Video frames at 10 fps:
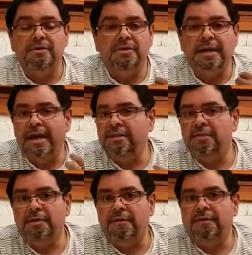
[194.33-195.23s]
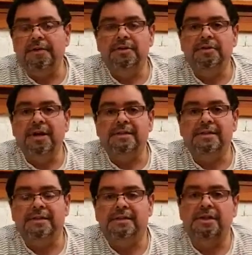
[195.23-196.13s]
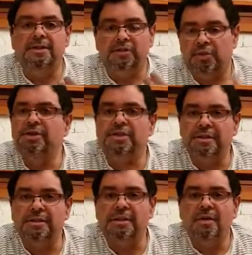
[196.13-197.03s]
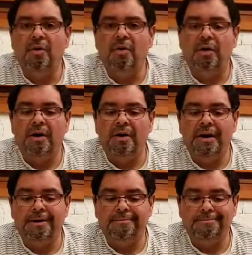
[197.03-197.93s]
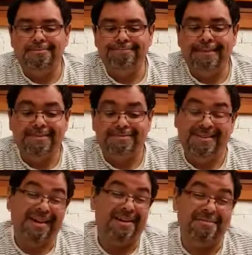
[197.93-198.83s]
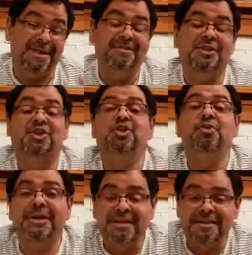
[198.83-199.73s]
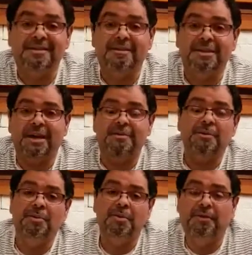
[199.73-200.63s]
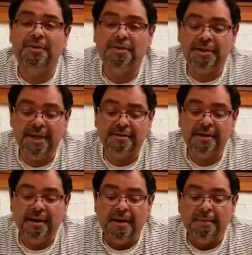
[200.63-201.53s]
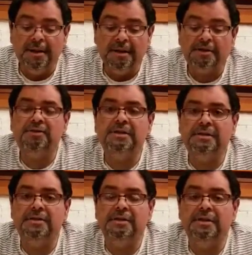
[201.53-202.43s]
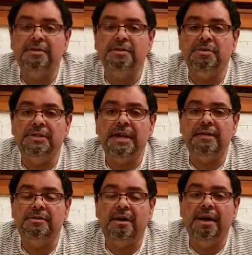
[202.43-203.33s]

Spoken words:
Tannin should be referred to as astringent, or even chewy, sometimes people refer to it as. But astringency is what tannins are.